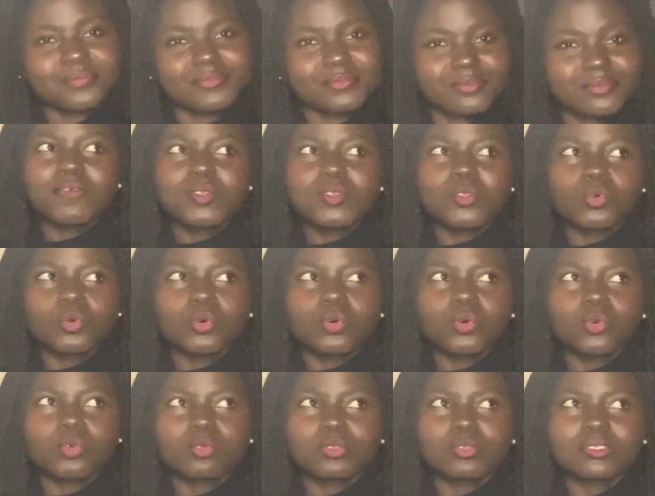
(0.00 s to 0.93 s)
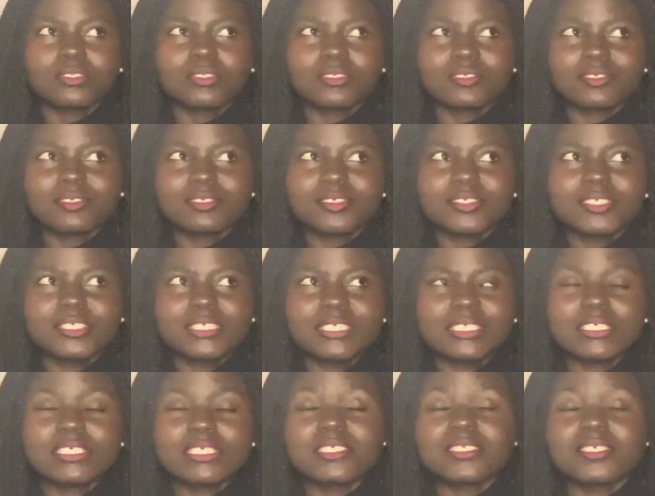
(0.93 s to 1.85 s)
Even though
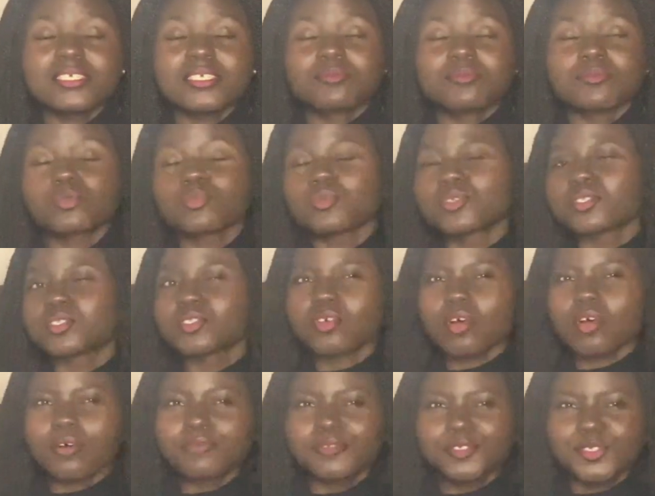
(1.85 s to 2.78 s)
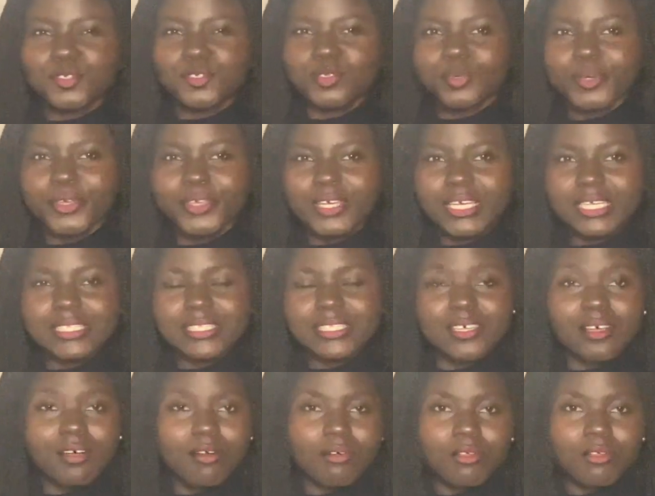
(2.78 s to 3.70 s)
she seems resolved, though you can
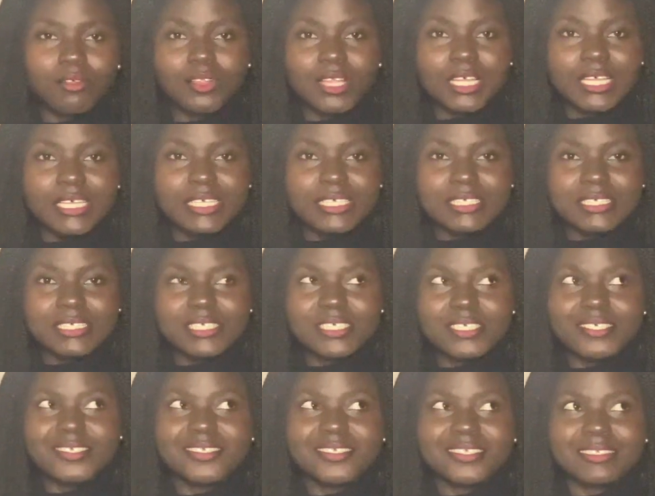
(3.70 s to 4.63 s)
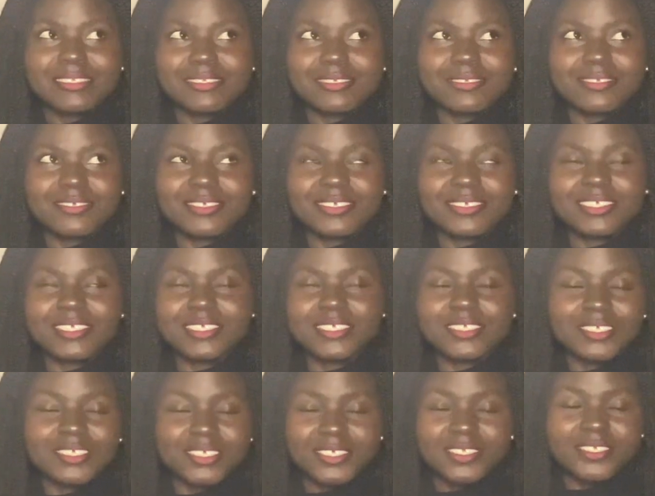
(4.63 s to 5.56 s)
tell she's
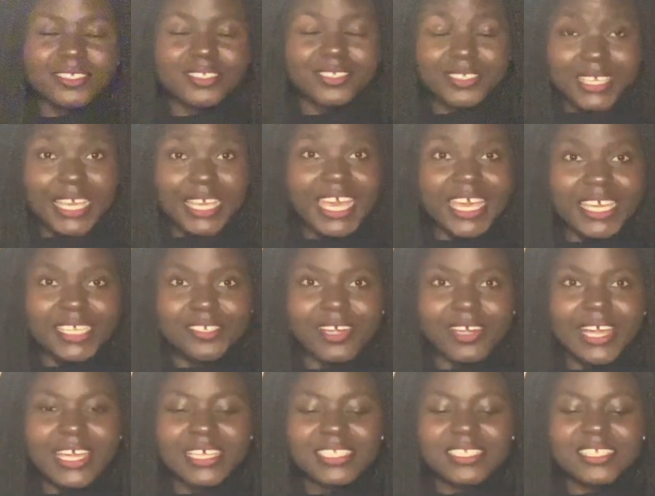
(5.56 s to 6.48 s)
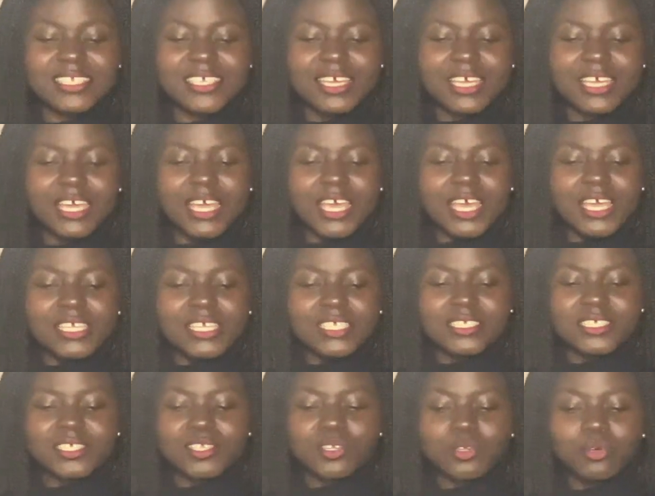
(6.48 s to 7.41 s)
scared, right?
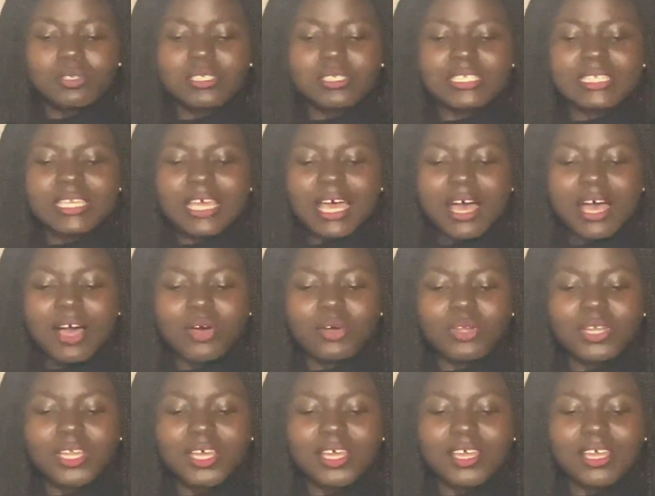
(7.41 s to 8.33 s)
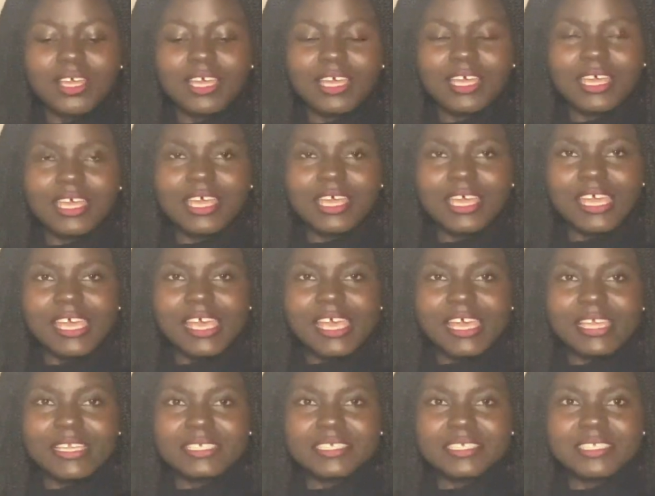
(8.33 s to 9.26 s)
She looks down,
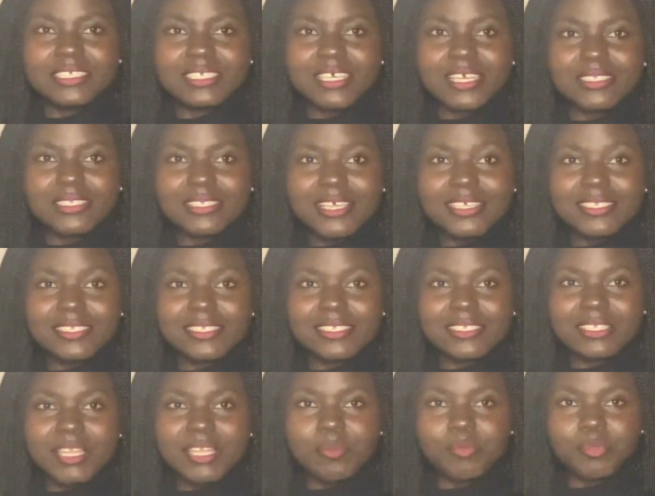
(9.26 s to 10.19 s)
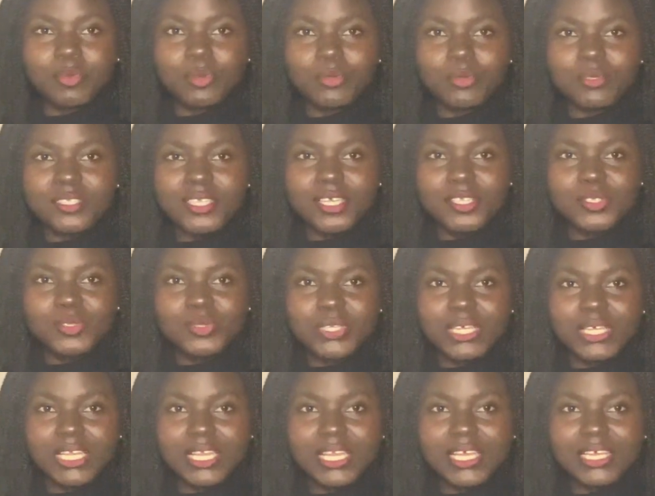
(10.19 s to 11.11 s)
then she takes a step closer to
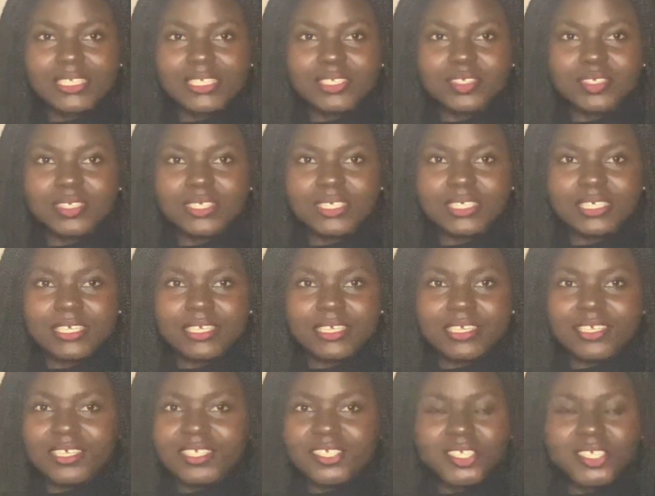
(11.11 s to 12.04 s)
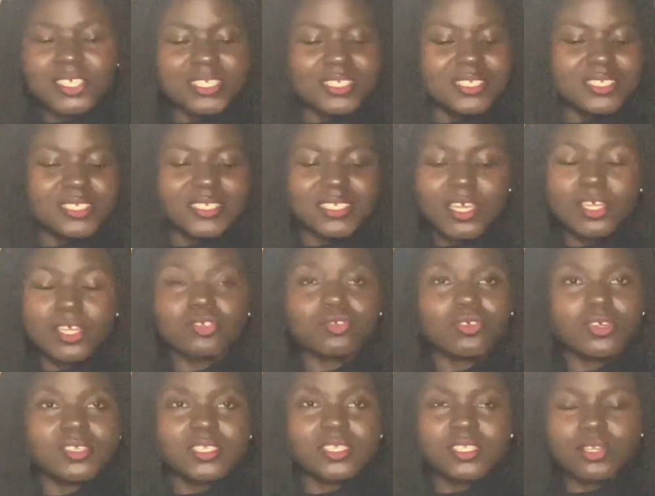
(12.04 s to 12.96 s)
the ledge. She's
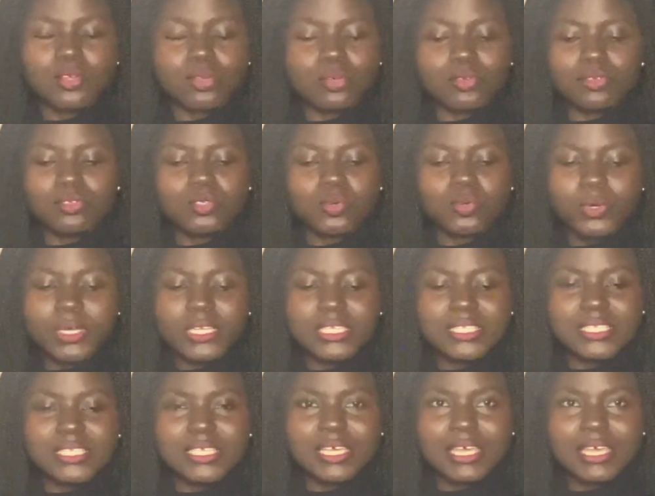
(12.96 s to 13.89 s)
dangerously close to it,